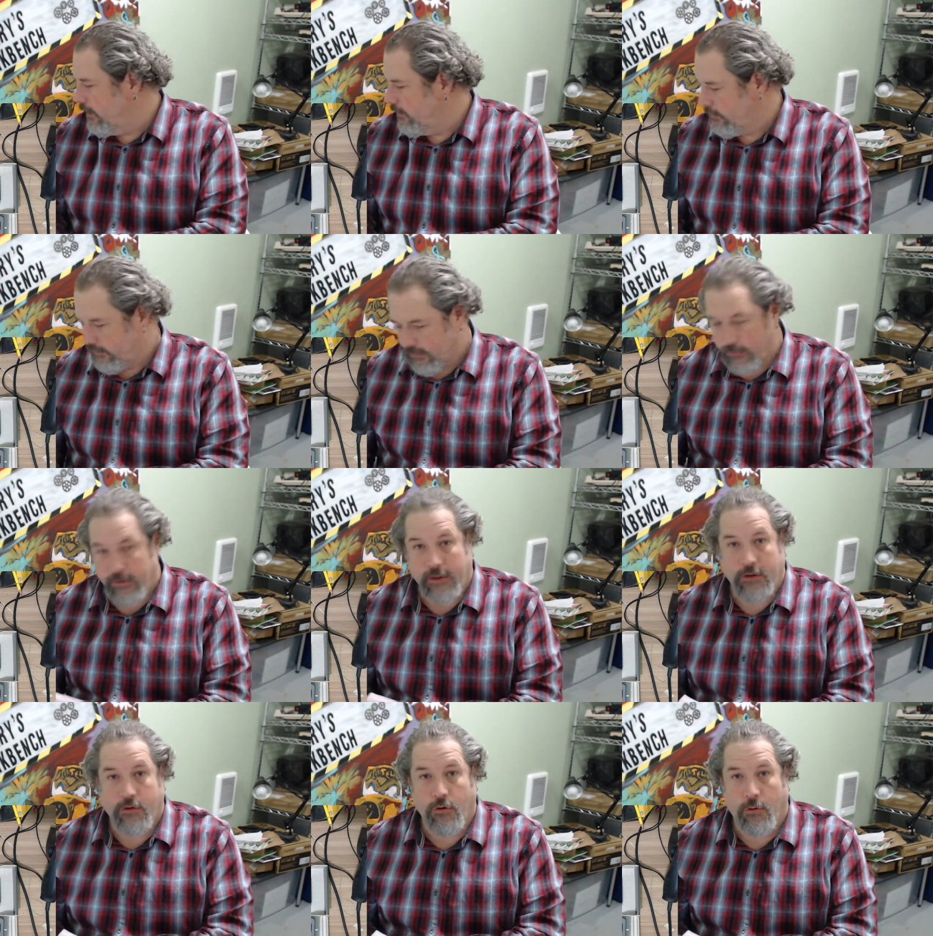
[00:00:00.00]
There was a
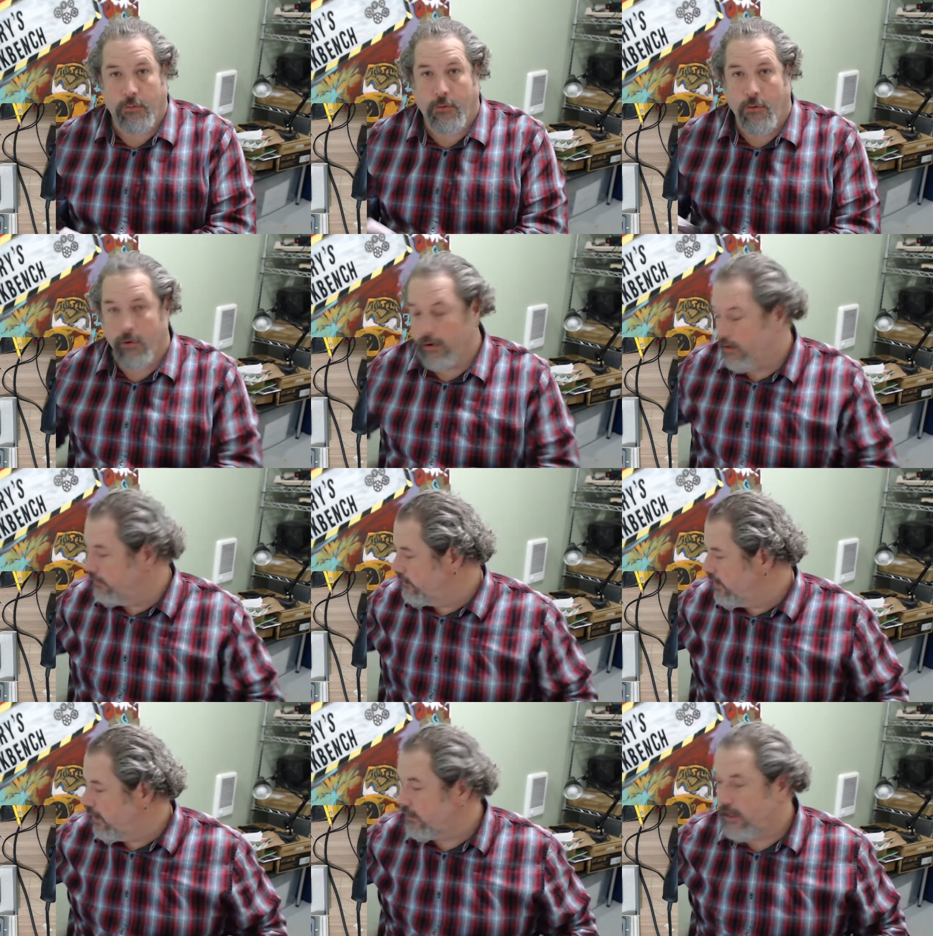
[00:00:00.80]
really cool port
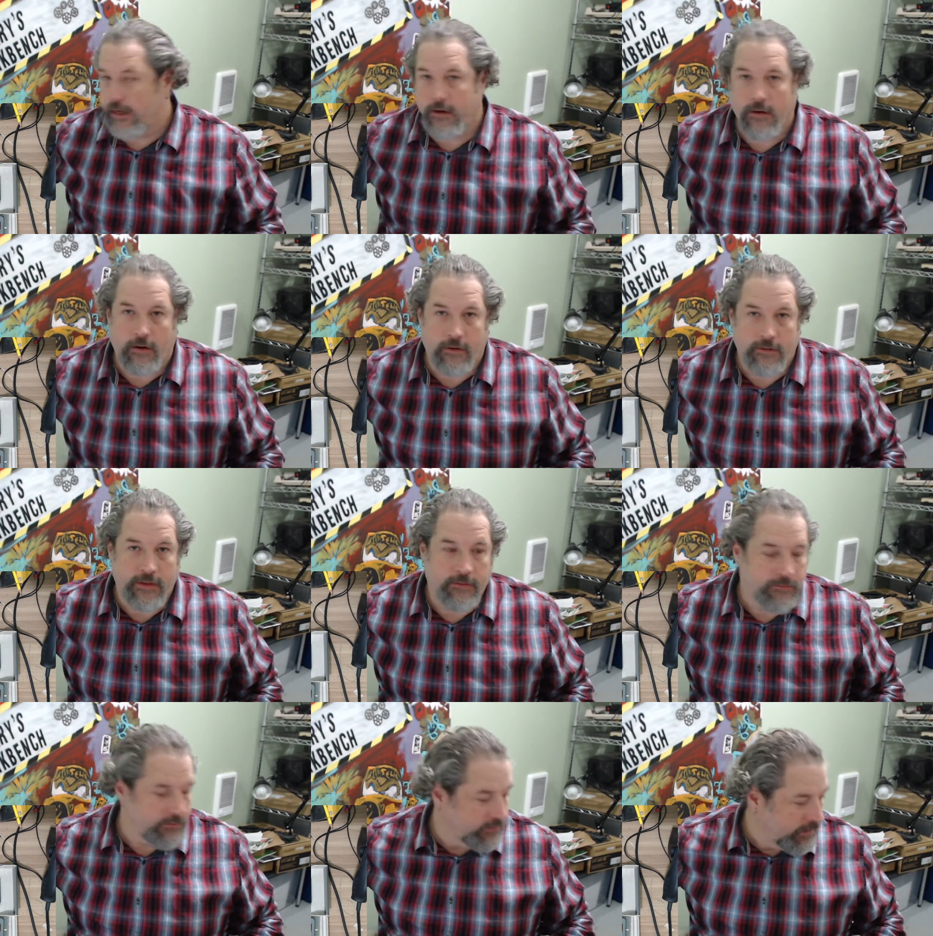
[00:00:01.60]
of Donkey Kong
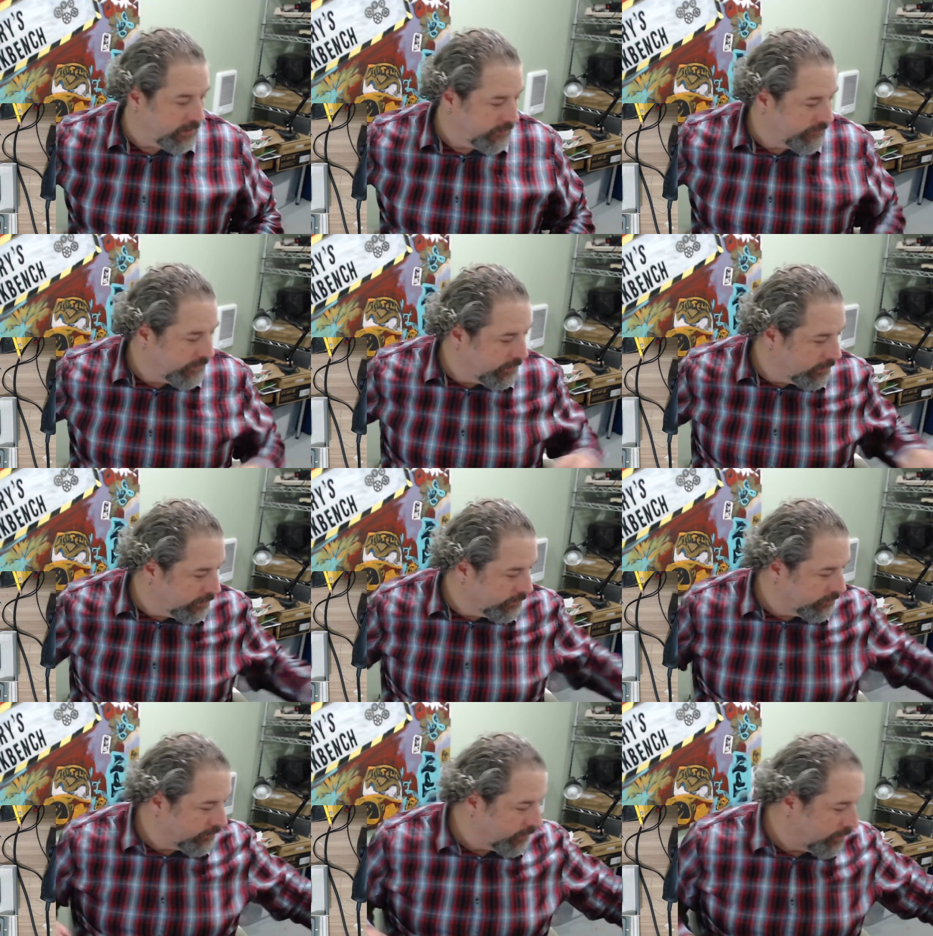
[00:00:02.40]
that was done a few
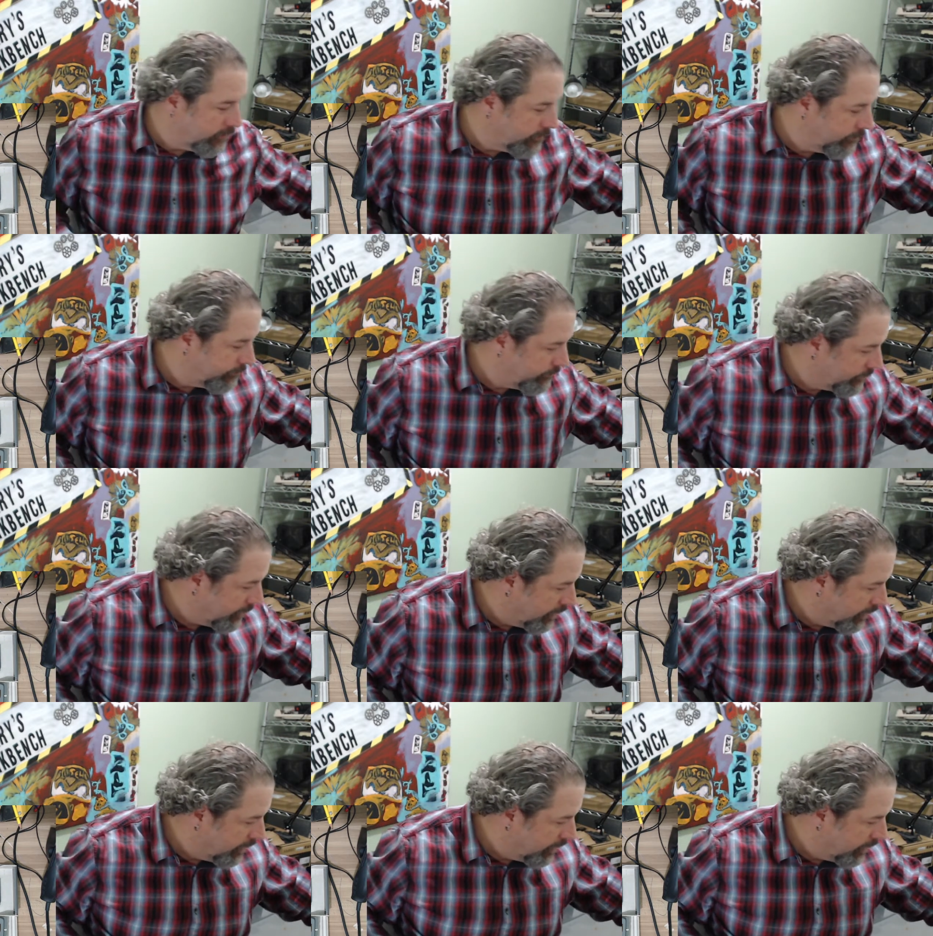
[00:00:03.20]
years ago.